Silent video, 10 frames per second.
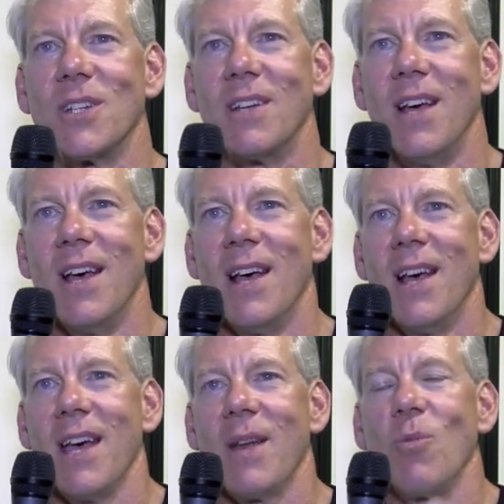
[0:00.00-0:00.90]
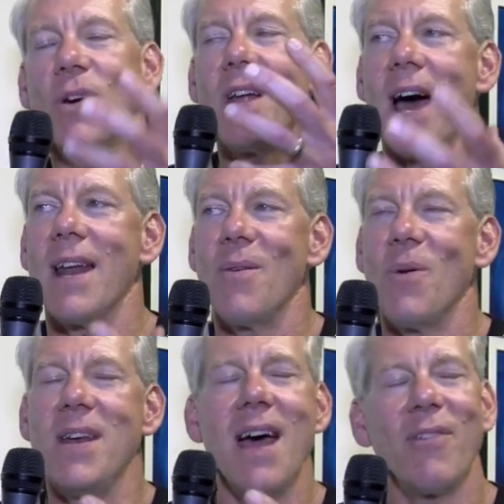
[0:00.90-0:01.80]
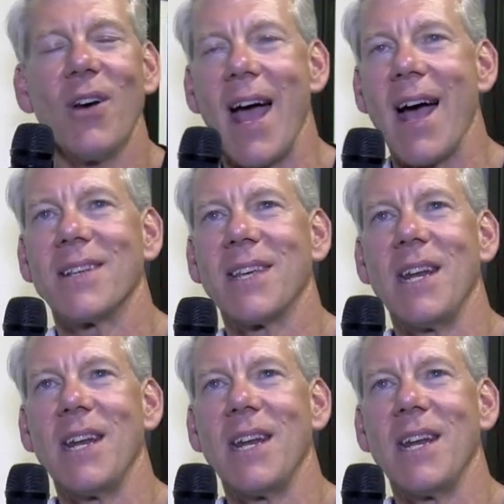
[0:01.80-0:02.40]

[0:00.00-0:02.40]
And we never ask